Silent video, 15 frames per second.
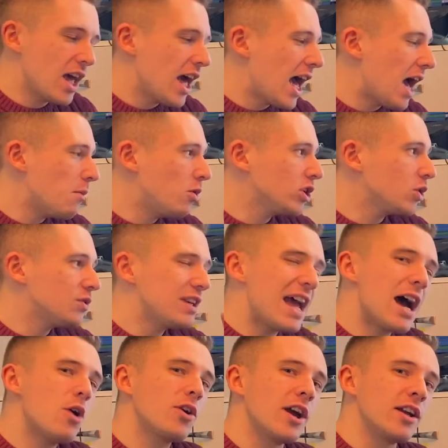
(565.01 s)
And what you're now
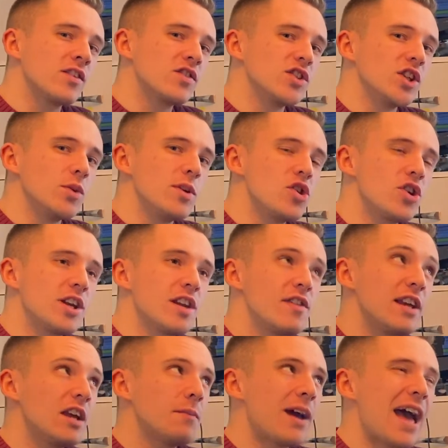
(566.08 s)
going to do is you're going to think
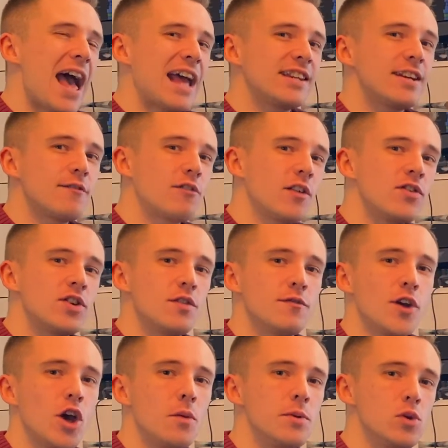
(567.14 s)
about adding a fronted
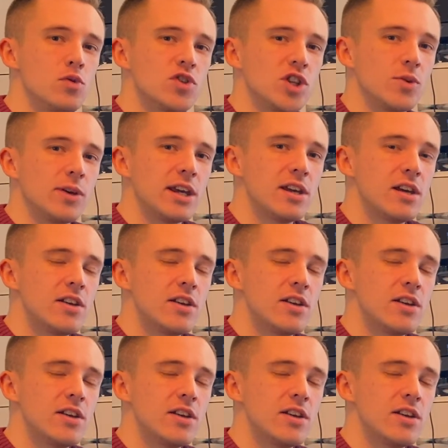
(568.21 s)
adverbial to it